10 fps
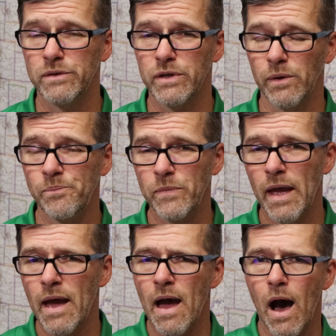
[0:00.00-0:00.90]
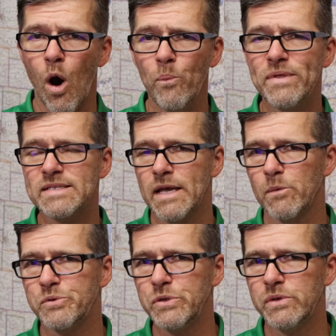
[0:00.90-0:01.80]
So I hope this
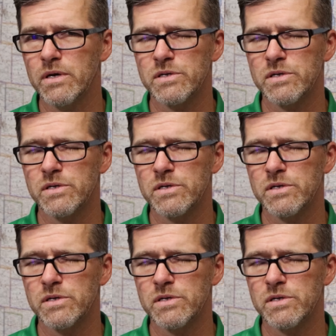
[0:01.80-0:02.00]
helps you to